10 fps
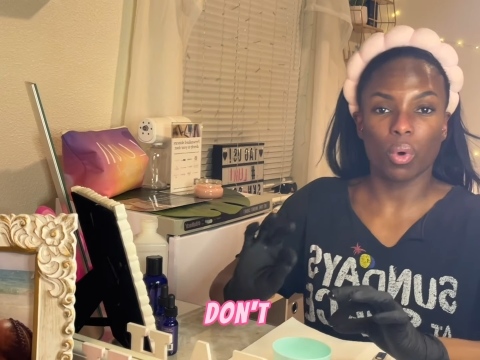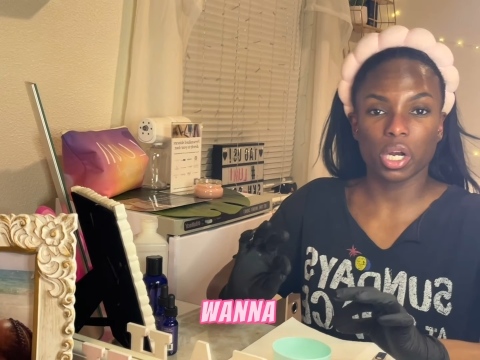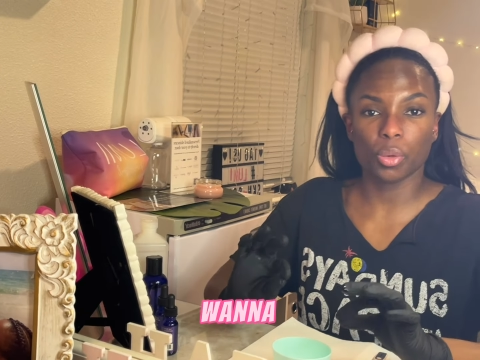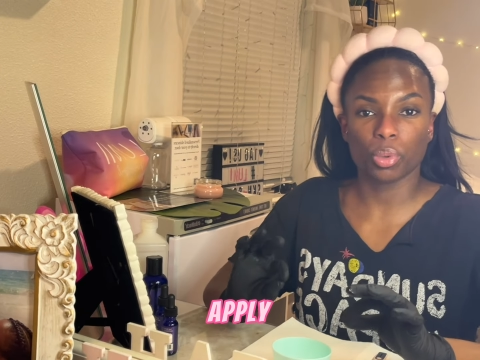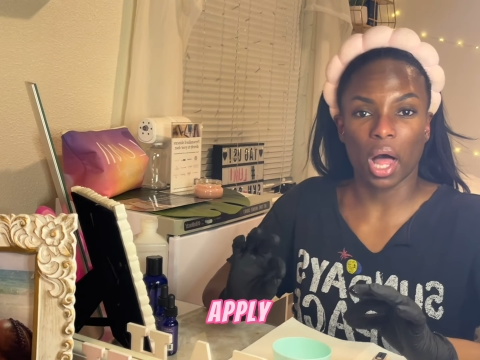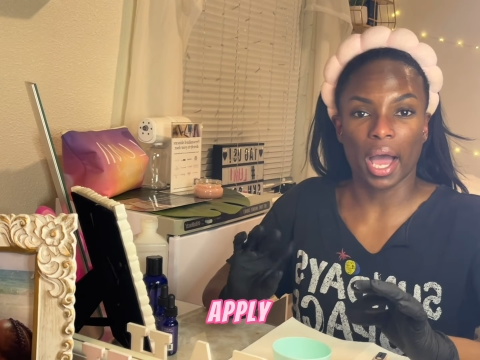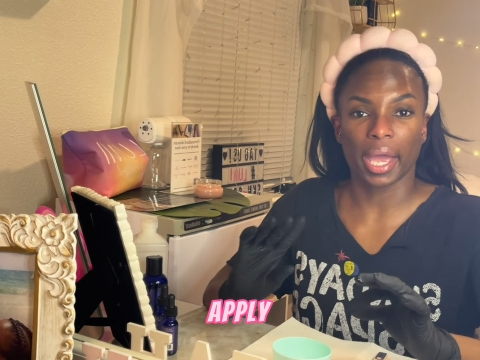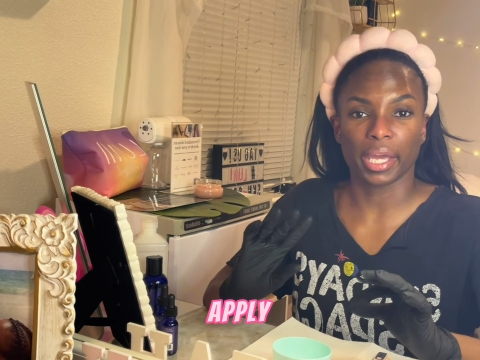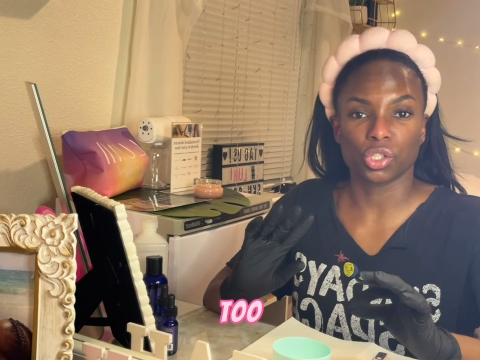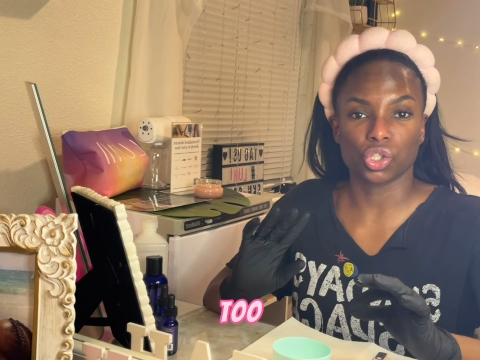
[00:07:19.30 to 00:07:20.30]
want to
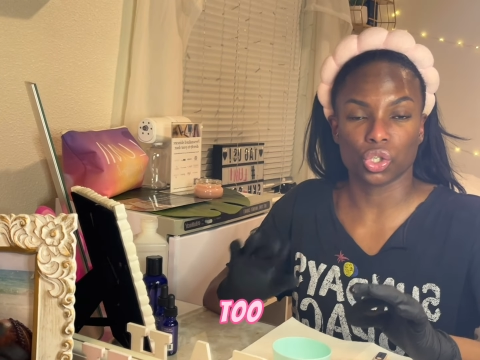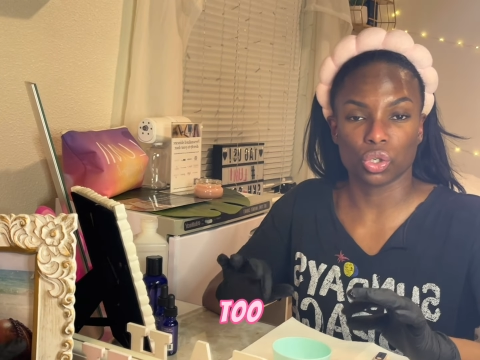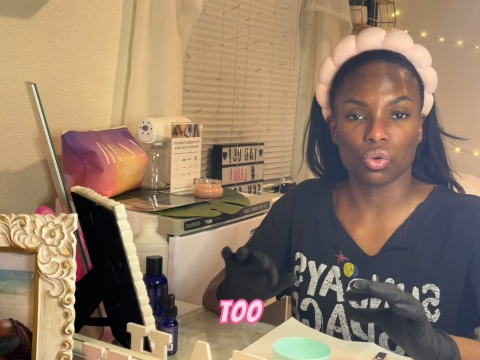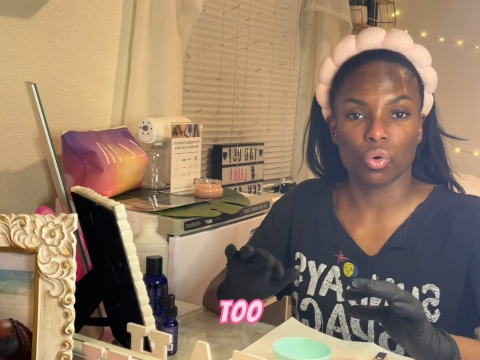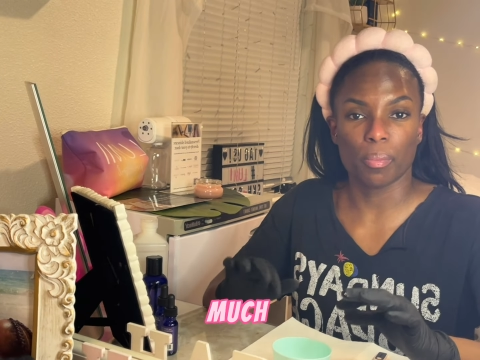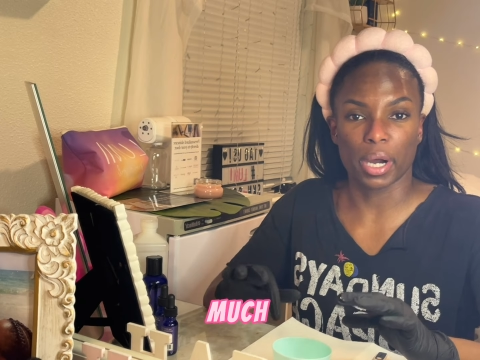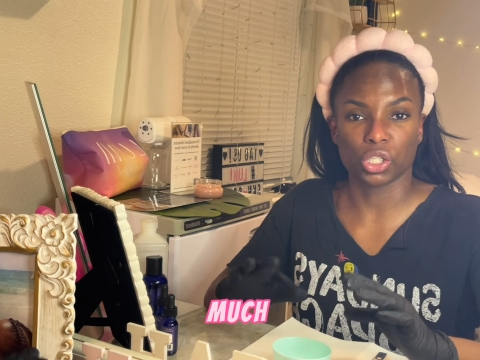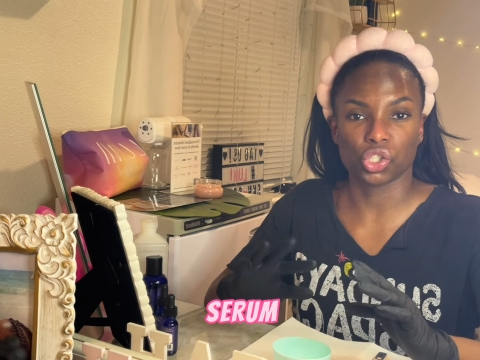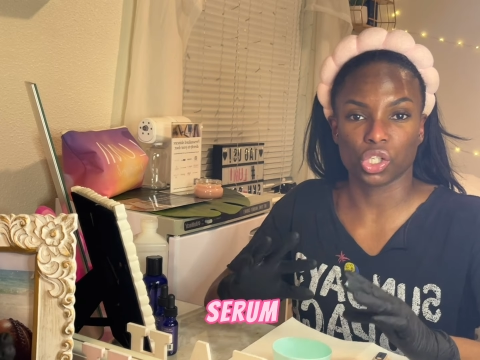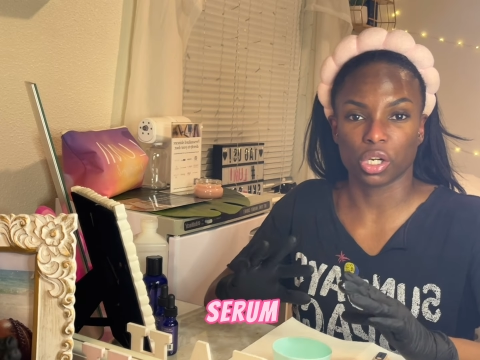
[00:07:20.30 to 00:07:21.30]
apply too
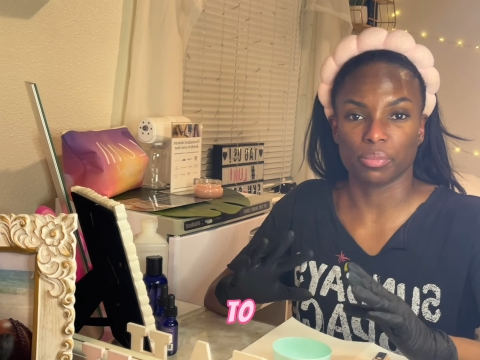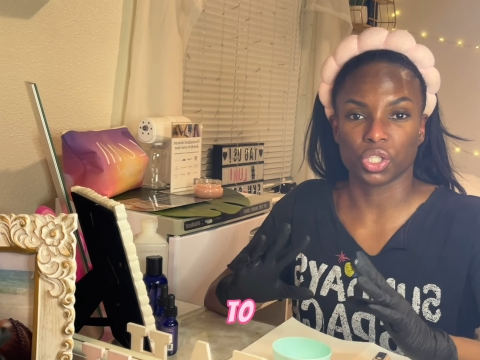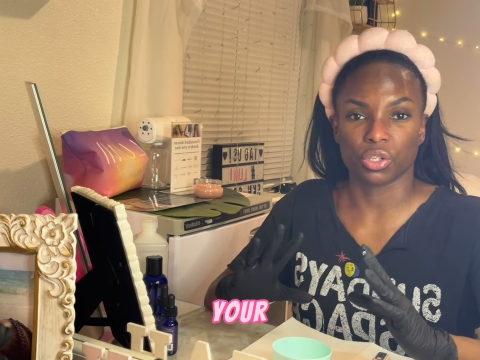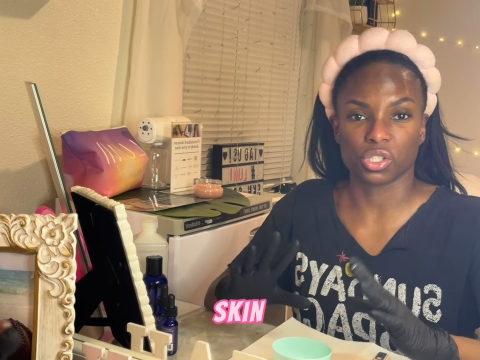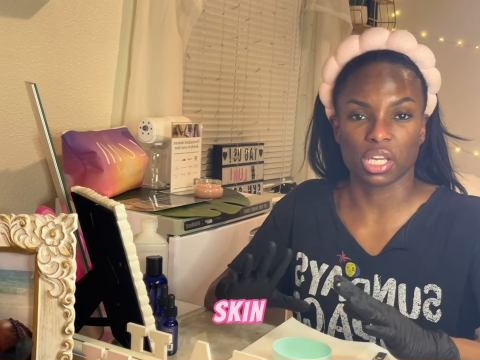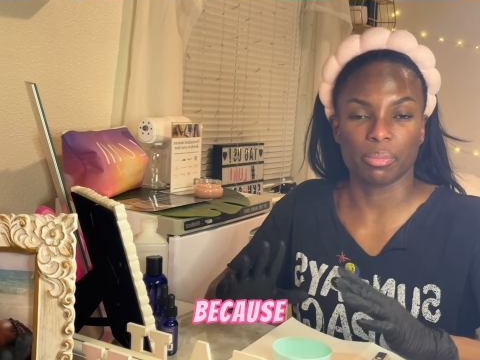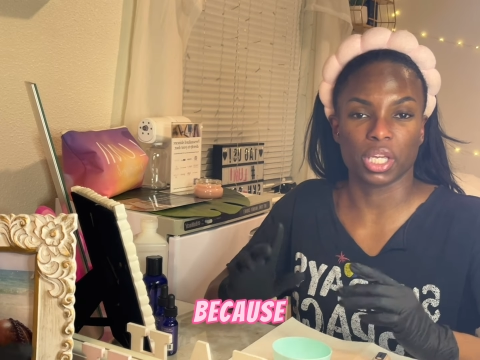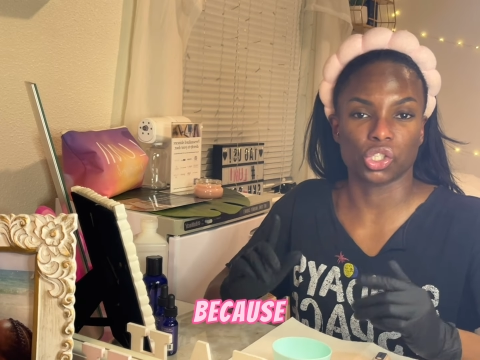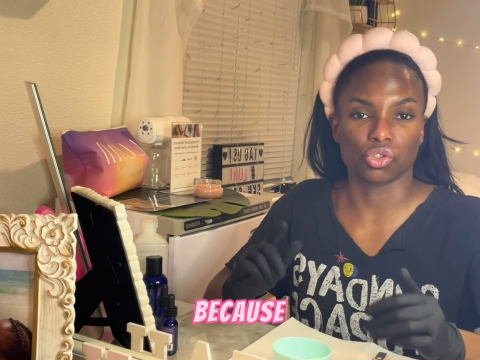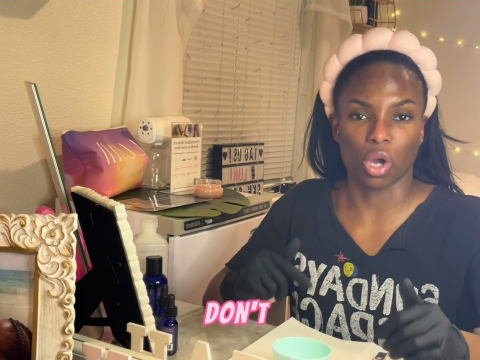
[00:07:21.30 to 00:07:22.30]
much serum to your skin
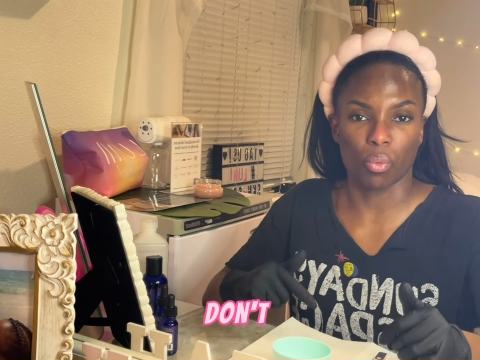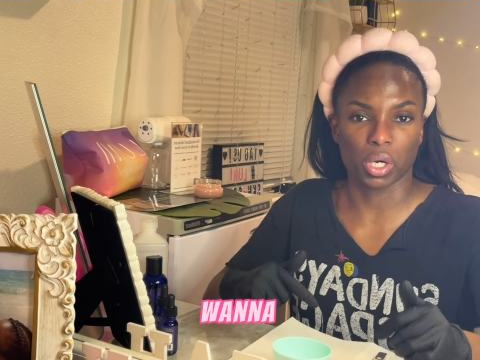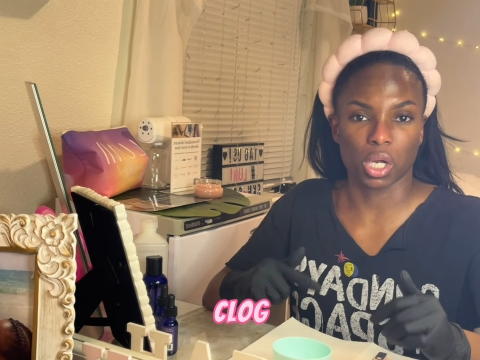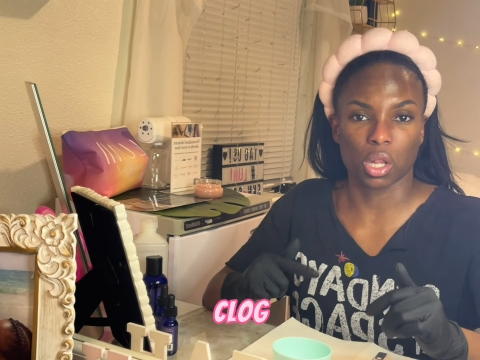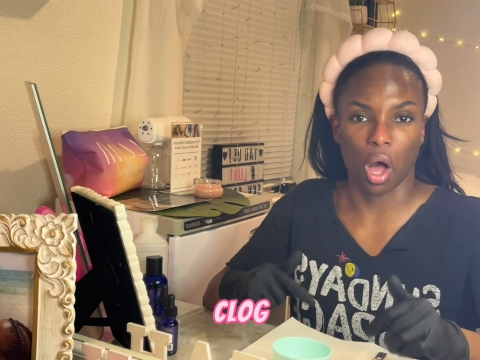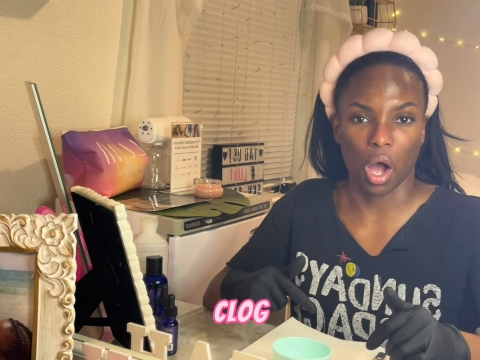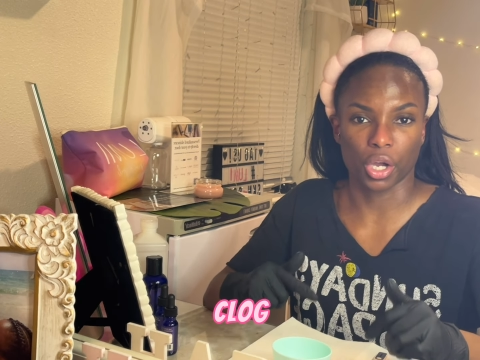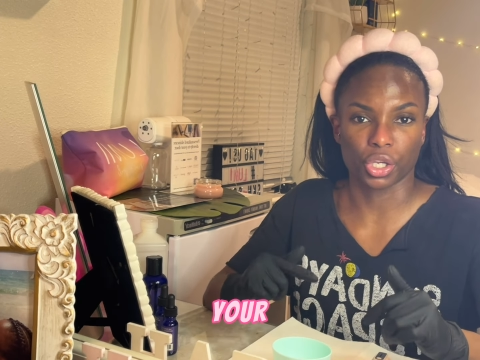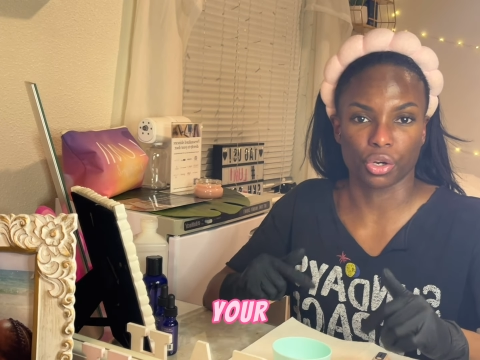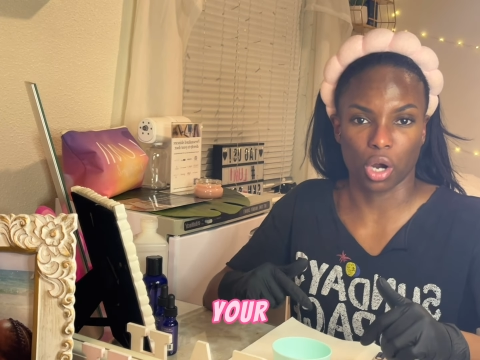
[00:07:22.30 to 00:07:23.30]
because you don't want to clog
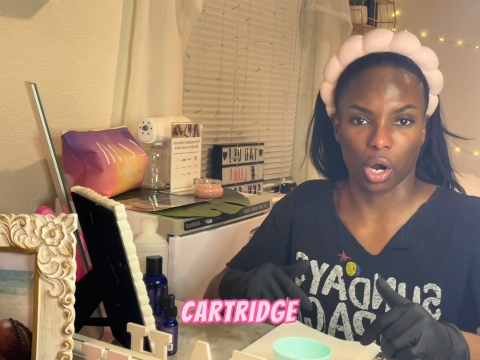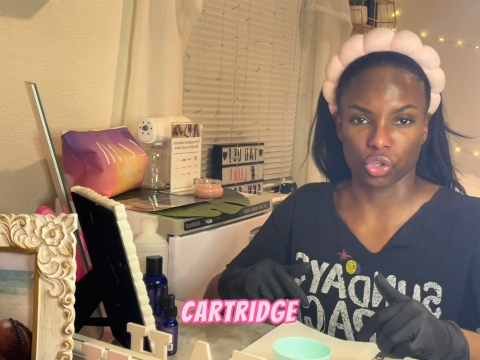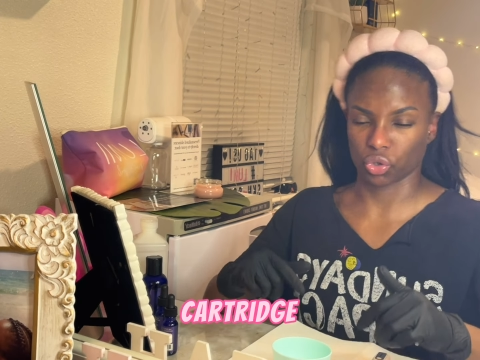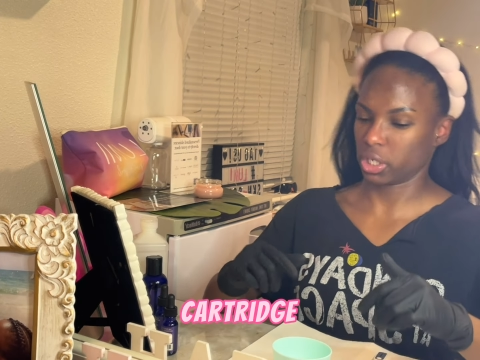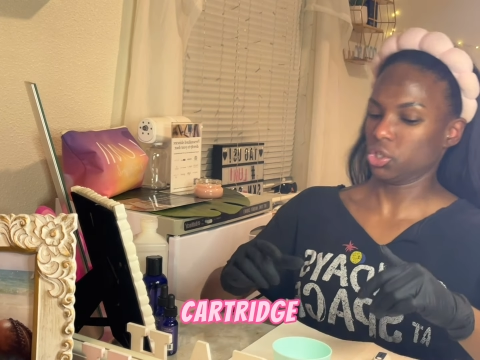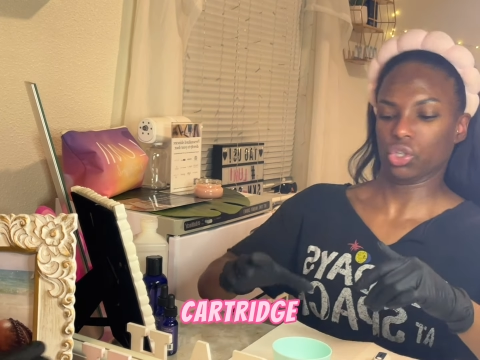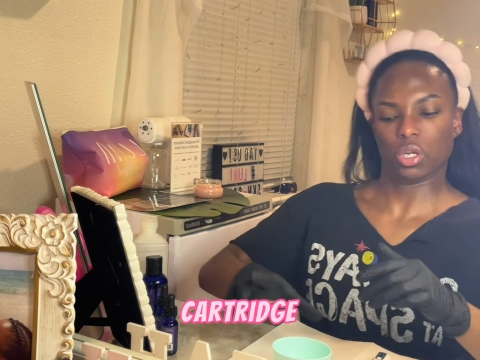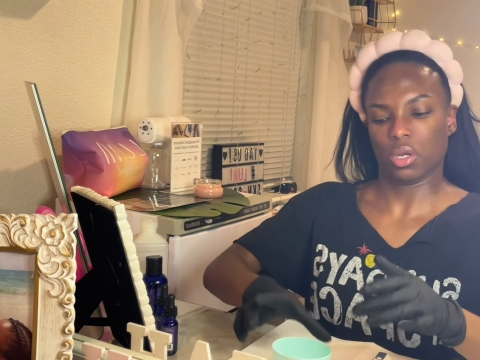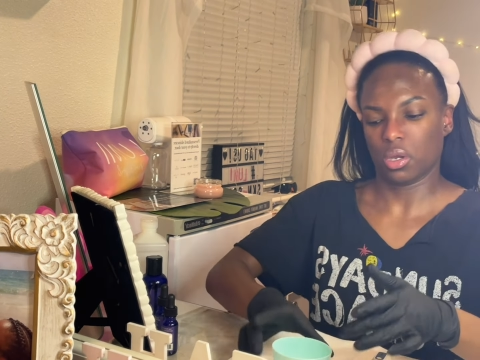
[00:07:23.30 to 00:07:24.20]
your cartridge.